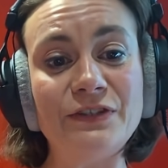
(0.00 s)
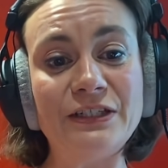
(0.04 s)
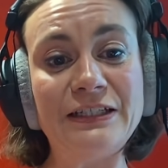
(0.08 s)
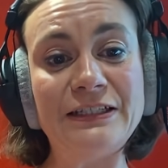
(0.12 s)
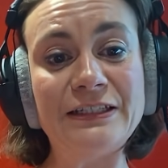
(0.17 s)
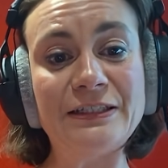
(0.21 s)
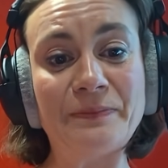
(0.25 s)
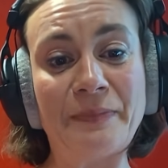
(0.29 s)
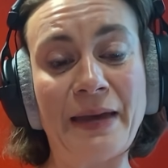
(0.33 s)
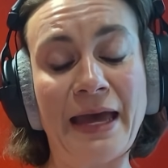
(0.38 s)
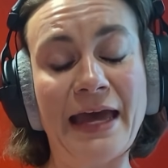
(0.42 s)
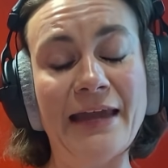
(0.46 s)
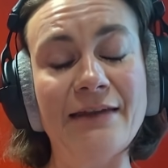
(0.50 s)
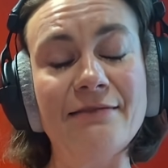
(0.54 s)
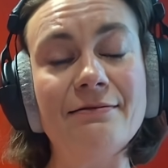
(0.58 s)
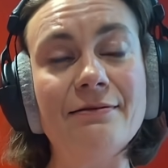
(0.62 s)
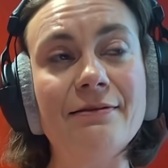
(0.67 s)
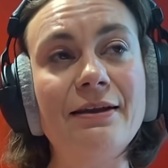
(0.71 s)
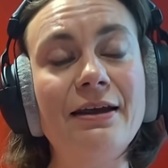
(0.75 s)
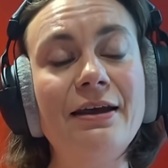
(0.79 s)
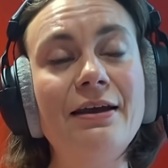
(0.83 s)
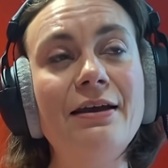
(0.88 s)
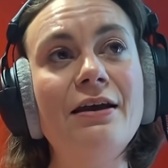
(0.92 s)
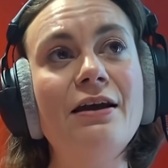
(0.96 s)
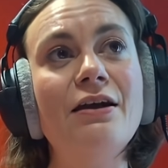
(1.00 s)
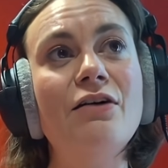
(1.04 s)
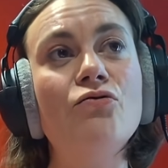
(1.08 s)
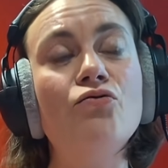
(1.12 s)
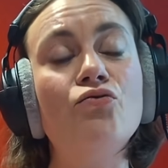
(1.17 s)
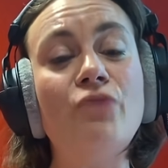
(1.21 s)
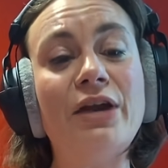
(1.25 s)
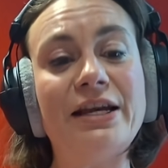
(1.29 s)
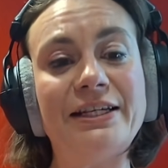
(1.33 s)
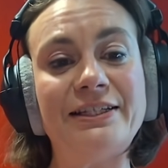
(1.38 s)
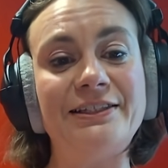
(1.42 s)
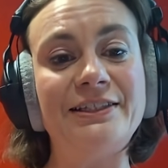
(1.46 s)
of these men
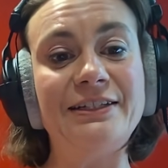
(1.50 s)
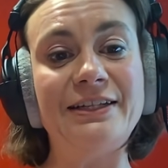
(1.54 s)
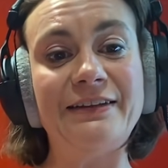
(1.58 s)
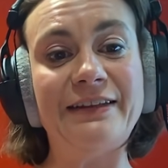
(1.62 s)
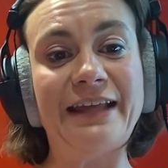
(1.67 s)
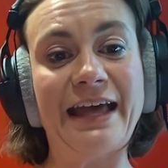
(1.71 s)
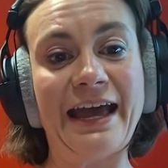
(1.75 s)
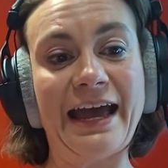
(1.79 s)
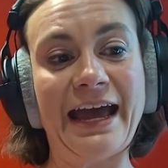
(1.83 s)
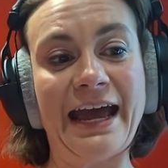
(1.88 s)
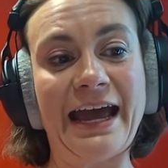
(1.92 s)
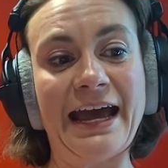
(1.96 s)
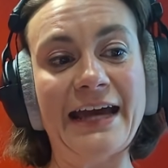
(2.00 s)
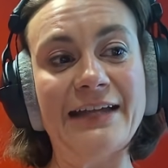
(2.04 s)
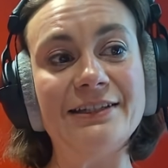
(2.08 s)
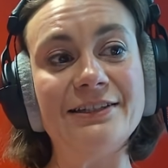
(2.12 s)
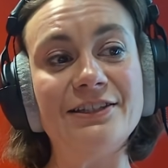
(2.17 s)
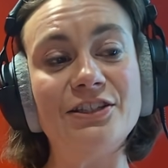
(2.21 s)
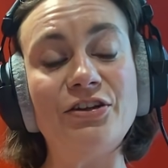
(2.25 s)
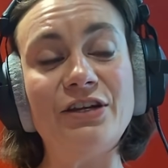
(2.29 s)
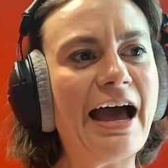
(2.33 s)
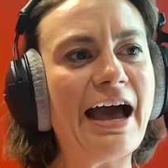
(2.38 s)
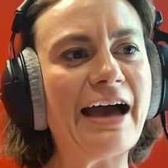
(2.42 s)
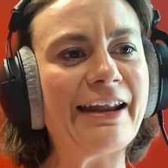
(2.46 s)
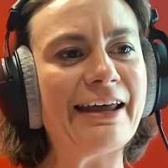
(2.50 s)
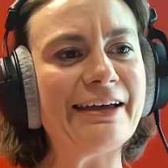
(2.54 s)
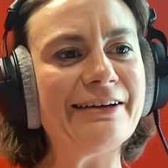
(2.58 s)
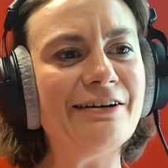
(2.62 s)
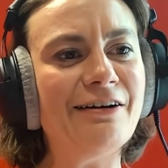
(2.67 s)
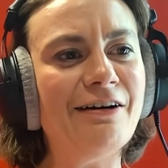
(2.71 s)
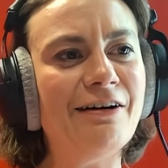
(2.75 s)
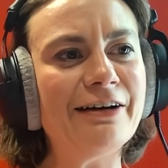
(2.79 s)
rested in their hands. And I